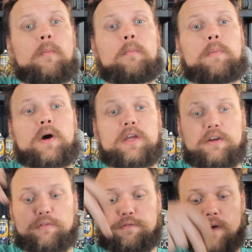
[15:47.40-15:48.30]
Put
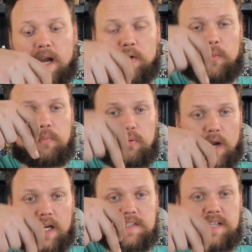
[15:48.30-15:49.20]
your final
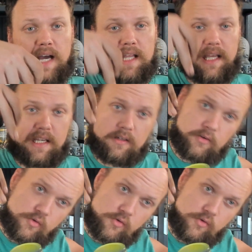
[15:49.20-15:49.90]
brightest highlight